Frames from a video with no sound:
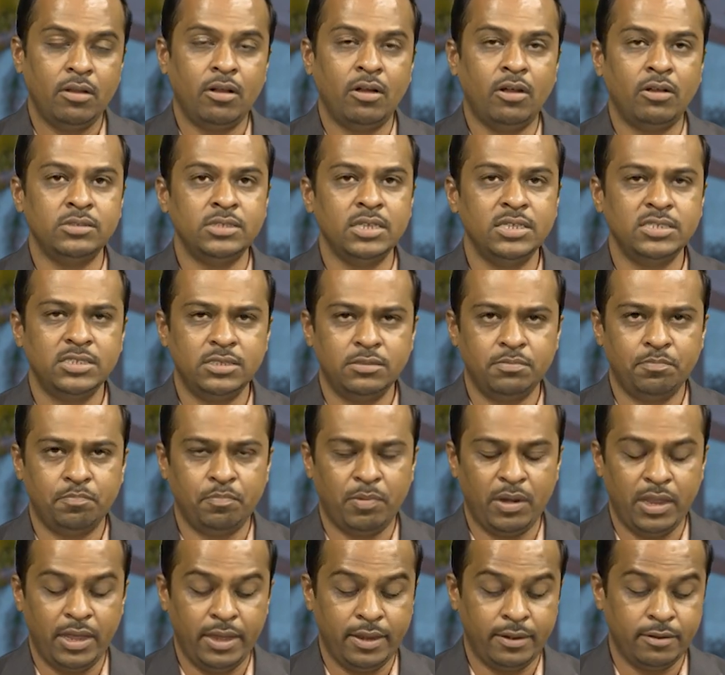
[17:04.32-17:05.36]
on this
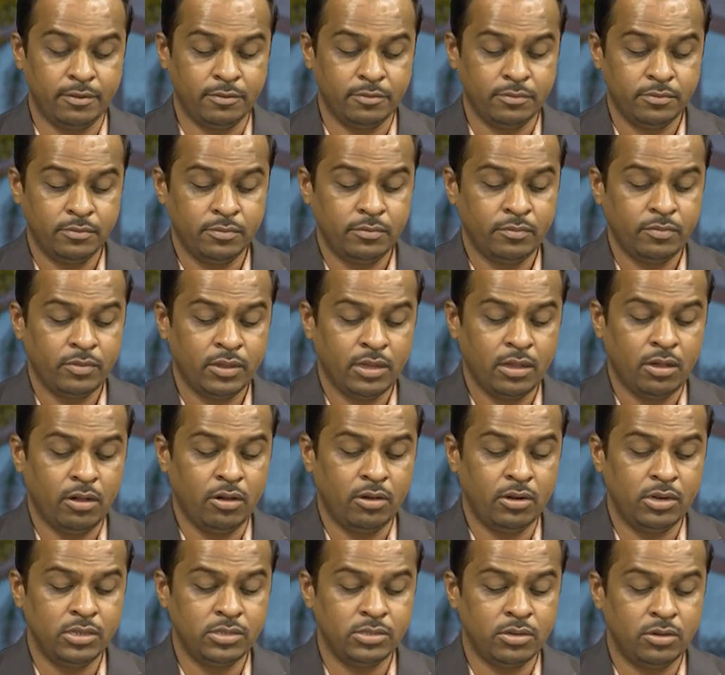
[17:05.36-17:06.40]
plane,
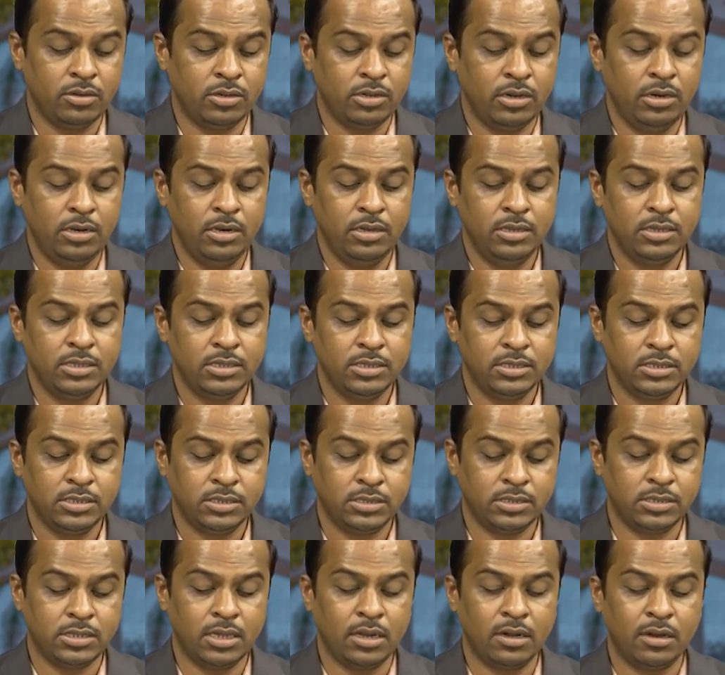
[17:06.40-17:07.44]
horizontal
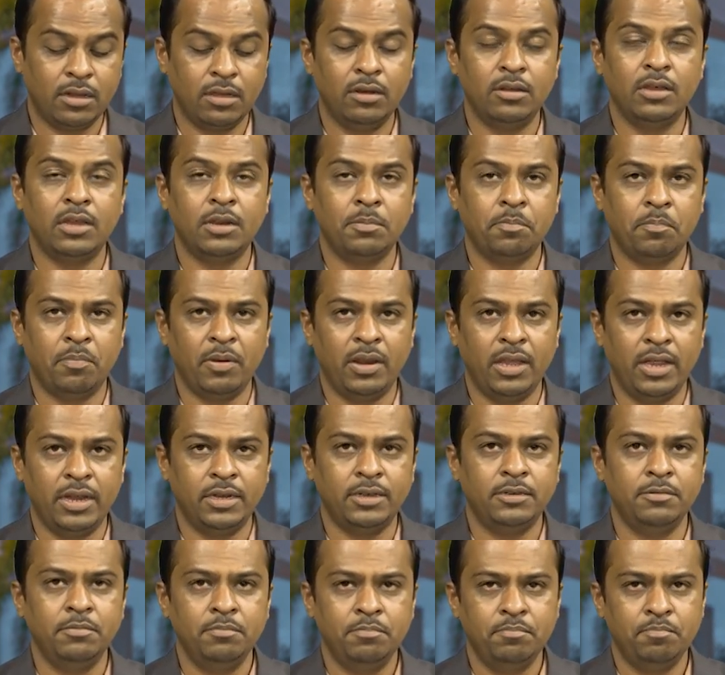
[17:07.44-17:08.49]
circular
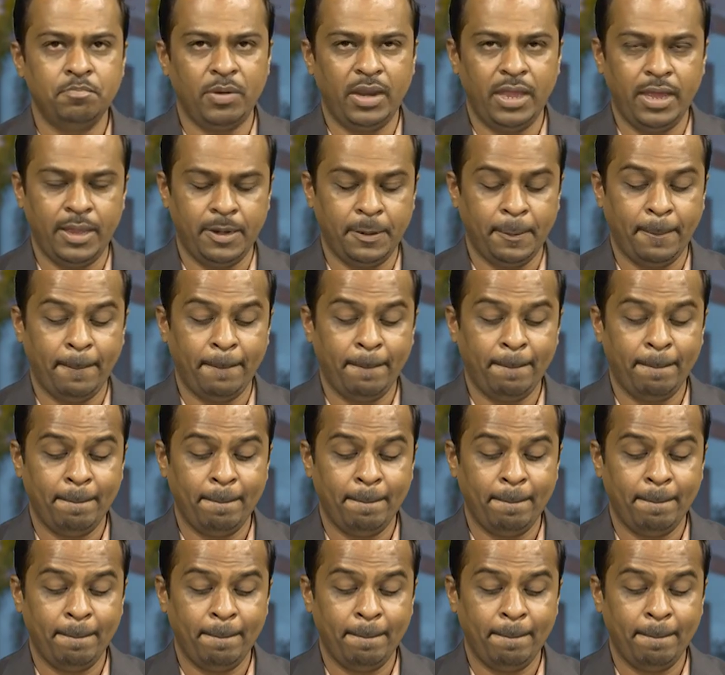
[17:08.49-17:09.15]
plate plane.